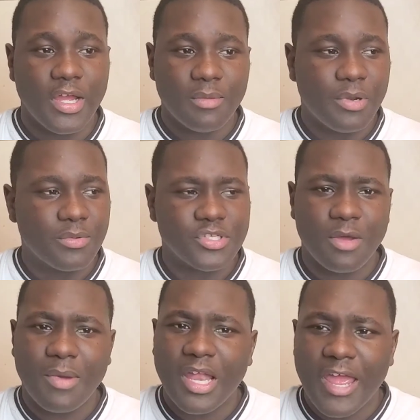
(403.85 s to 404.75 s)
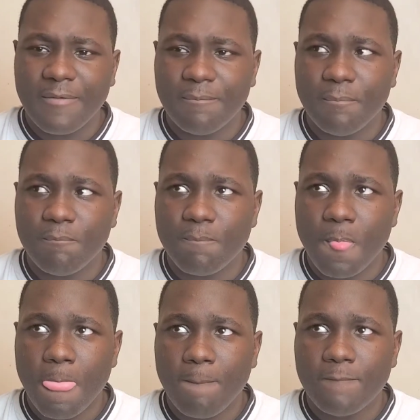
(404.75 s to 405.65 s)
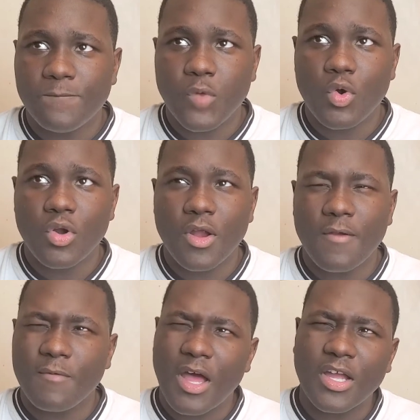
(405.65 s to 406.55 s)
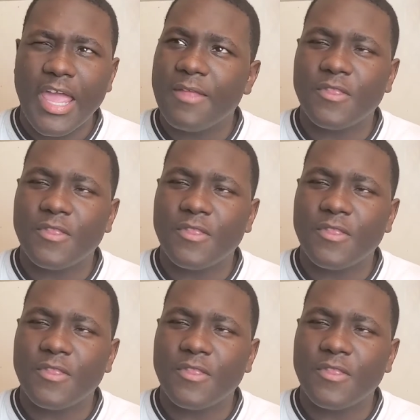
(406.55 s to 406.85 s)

But it was talking about like I